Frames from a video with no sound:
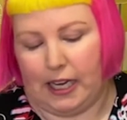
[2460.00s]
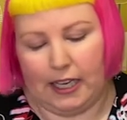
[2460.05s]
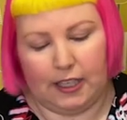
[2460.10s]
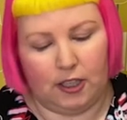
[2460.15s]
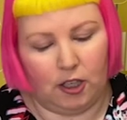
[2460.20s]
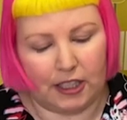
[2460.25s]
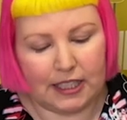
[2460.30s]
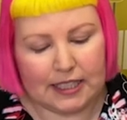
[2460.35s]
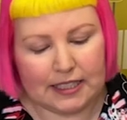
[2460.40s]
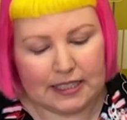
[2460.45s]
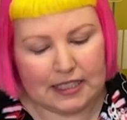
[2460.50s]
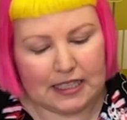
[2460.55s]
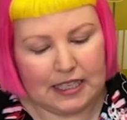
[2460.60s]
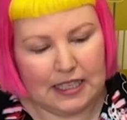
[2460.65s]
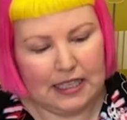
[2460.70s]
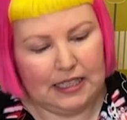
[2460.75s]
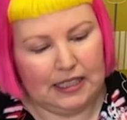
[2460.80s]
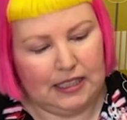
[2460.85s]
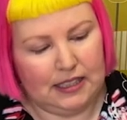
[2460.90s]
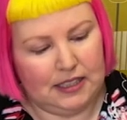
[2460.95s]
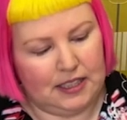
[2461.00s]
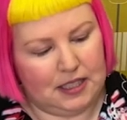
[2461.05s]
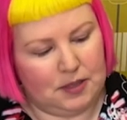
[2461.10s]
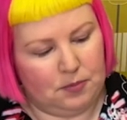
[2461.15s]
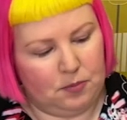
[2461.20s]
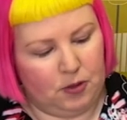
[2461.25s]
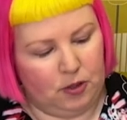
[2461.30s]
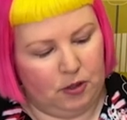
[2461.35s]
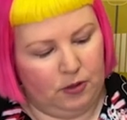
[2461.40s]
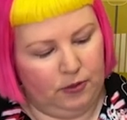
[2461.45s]
got it. This
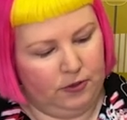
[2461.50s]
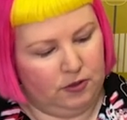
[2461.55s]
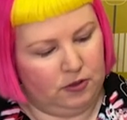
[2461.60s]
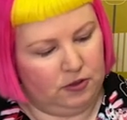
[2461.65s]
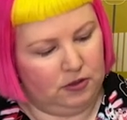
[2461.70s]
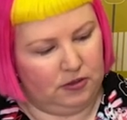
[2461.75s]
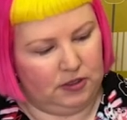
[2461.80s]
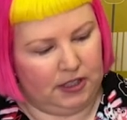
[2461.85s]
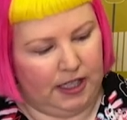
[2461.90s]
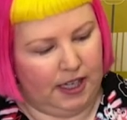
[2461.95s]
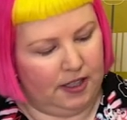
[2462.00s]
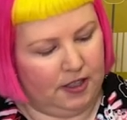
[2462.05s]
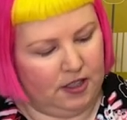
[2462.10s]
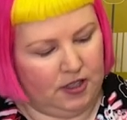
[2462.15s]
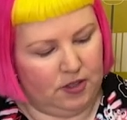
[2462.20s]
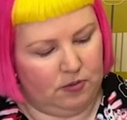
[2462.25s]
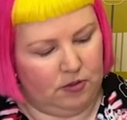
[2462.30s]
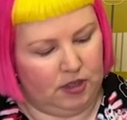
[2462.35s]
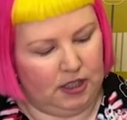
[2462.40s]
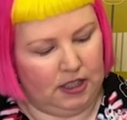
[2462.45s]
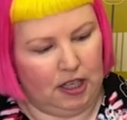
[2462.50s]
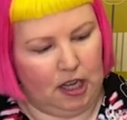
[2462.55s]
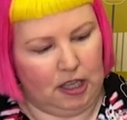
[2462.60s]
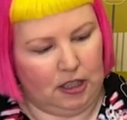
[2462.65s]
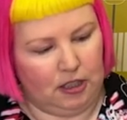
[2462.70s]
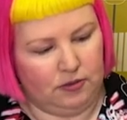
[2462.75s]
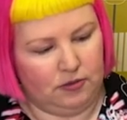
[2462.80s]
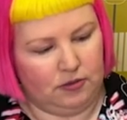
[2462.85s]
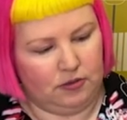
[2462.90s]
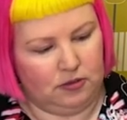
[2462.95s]
beautiful, yeah, just really
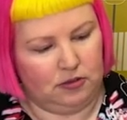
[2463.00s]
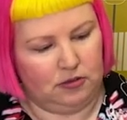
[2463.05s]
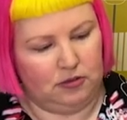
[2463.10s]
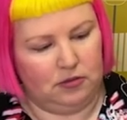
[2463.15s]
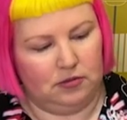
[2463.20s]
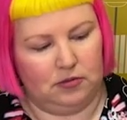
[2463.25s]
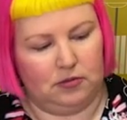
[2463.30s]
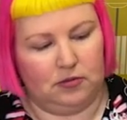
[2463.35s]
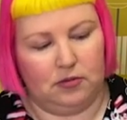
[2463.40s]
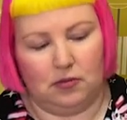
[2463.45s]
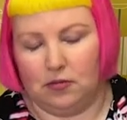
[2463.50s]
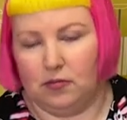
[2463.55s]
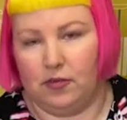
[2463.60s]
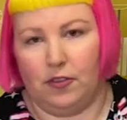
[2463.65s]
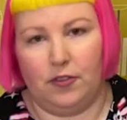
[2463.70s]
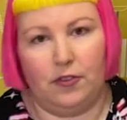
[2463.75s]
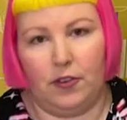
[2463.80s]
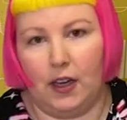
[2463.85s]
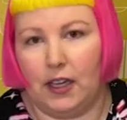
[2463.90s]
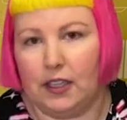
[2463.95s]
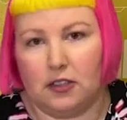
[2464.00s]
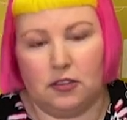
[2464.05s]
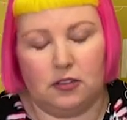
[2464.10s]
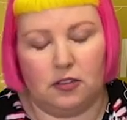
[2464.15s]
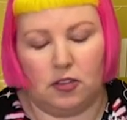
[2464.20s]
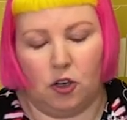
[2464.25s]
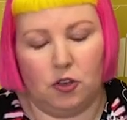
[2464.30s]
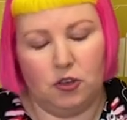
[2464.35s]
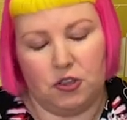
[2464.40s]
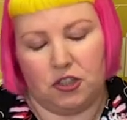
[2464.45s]
colorful, fun
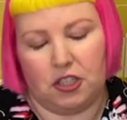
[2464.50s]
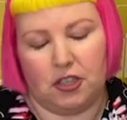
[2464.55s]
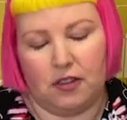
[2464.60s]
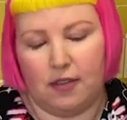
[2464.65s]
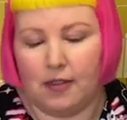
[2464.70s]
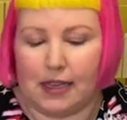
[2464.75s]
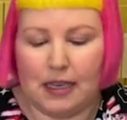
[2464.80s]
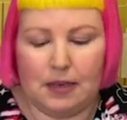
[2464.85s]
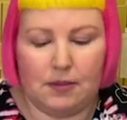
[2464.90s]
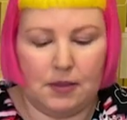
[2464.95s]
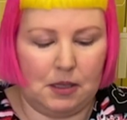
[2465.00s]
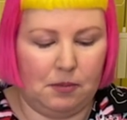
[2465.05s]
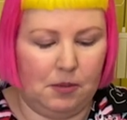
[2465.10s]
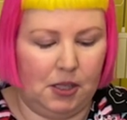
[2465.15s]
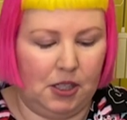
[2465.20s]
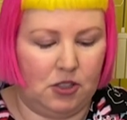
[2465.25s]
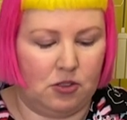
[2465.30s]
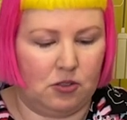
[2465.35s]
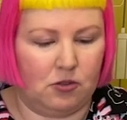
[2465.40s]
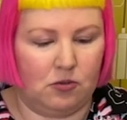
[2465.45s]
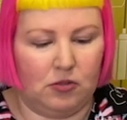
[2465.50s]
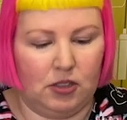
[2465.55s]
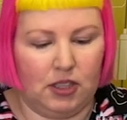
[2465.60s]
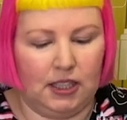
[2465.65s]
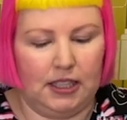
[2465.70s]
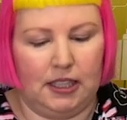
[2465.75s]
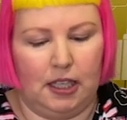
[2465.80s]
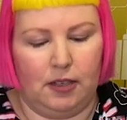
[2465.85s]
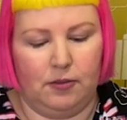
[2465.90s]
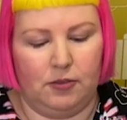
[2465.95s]
ocean themed image.
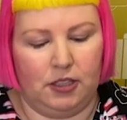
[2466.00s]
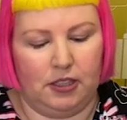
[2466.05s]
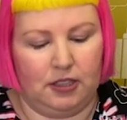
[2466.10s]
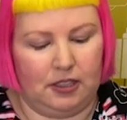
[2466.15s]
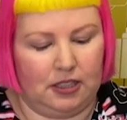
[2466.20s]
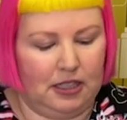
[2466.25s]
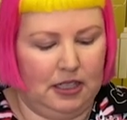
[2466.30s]
Really love it.